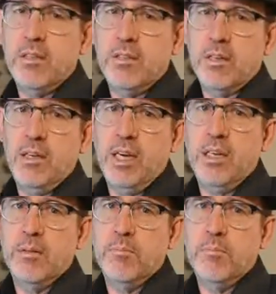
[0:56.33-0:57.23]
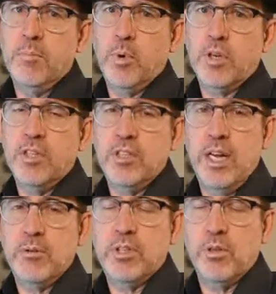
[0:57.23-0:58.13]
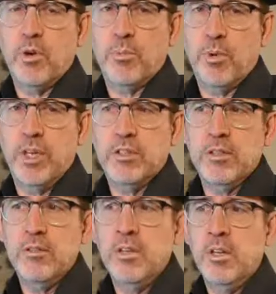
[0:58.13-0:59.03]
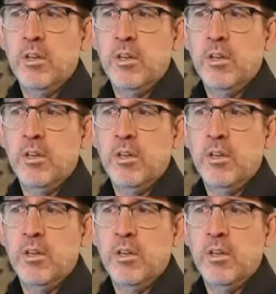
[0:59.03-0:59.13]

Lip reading: the Canadian Mortgage and Housing Corporation,